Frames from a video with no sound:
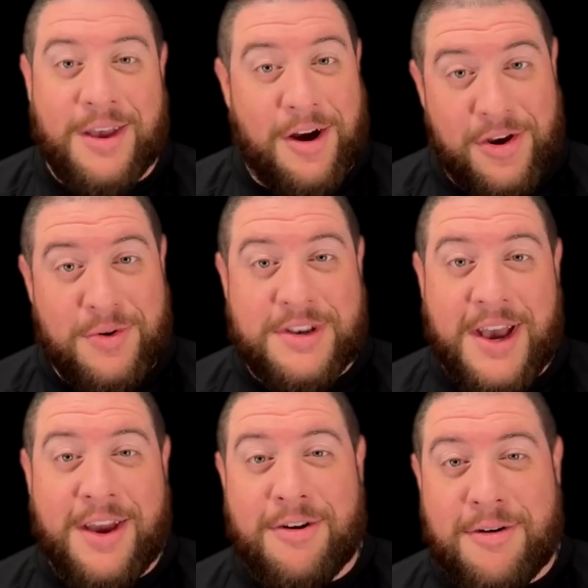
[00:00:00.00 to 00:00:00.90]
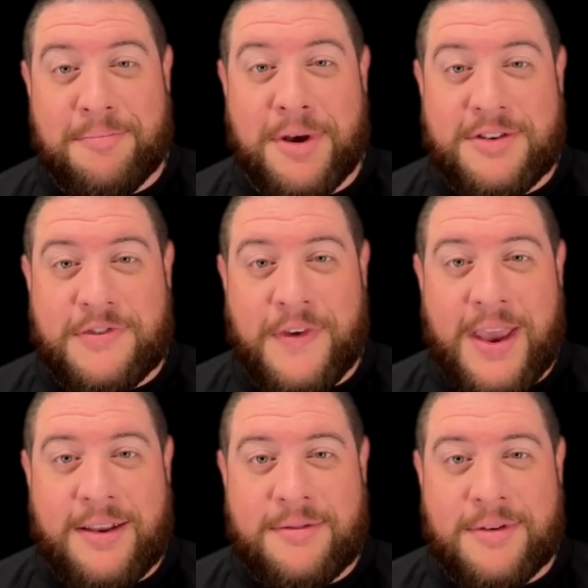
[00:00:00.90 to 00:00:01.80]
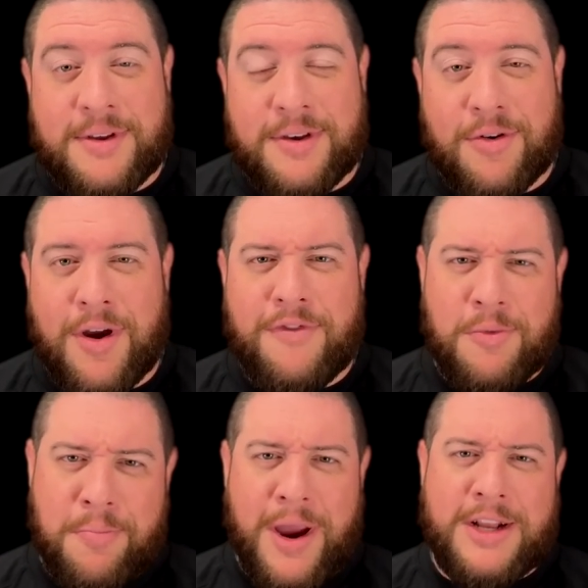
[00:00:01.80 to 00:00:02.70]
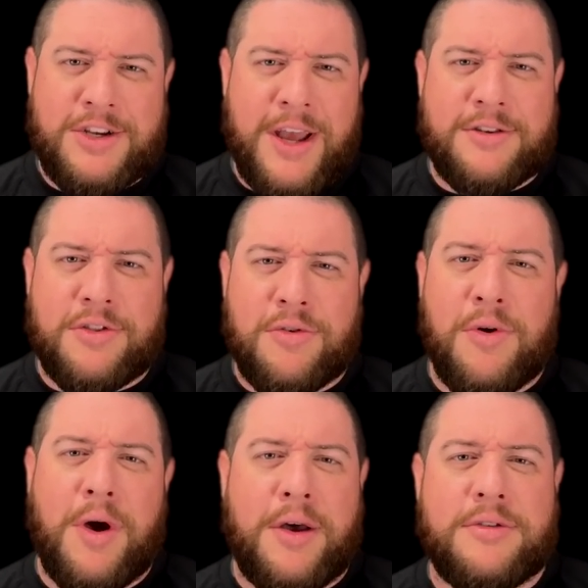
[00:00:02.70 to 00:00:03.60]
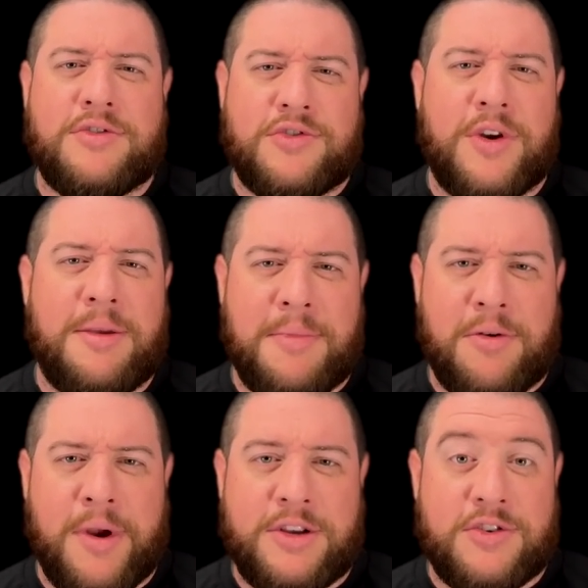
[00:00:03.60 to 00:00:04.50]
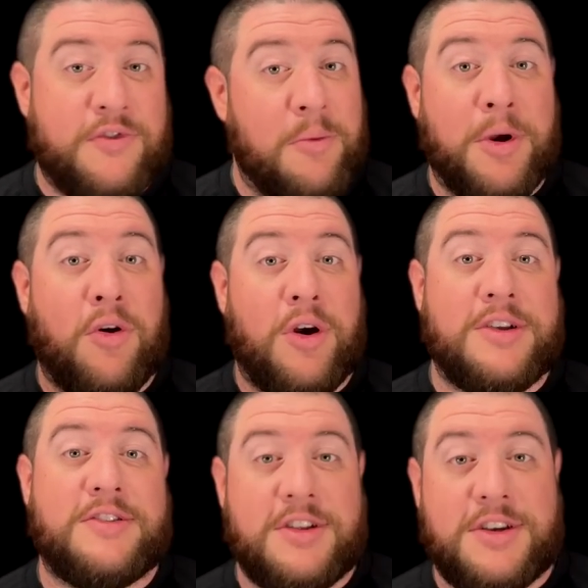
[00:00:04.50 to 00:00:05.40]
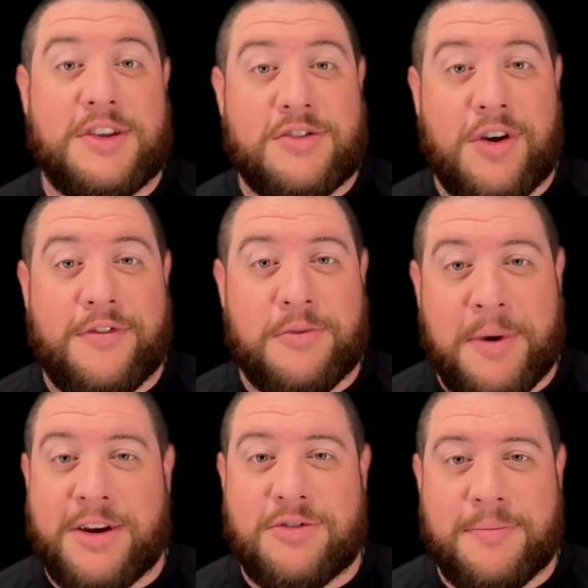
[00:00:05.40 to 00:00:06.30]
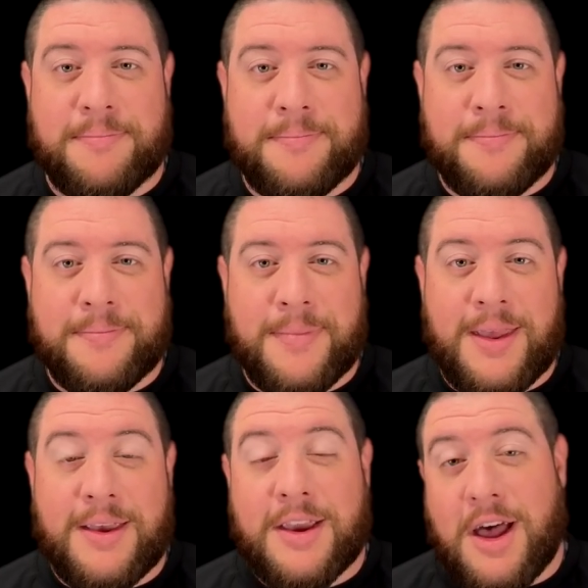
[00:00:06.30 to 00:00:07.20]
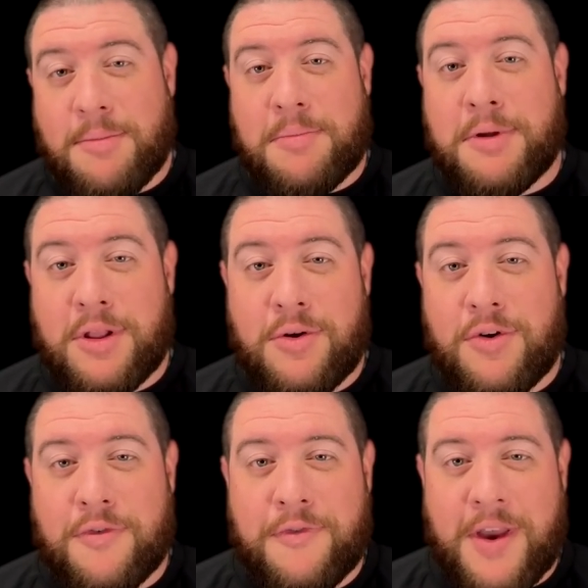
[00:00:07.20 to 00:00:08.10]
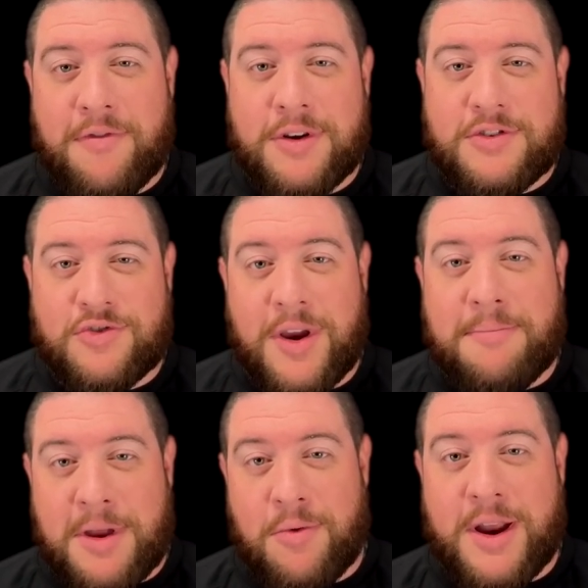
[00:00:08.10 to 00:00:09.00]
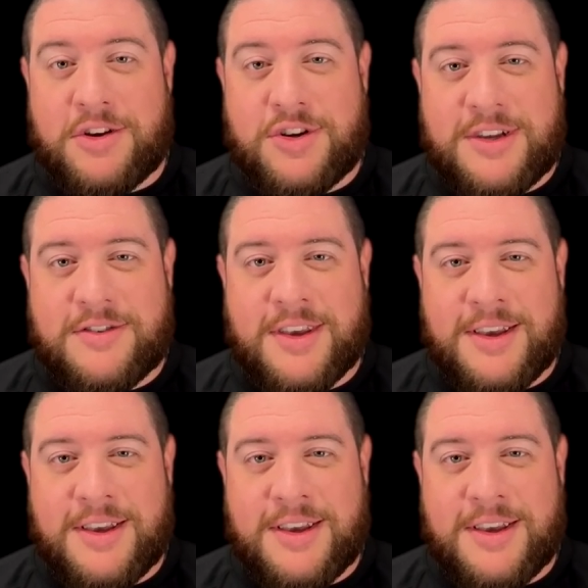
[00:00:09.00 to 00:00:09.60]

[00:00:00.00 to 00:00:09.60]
Are you a die-hard Buzz fan? Or have you branched out to throw other straight mid ranges from across the disc golf spectrum? Comment below your favorite straight mid range disc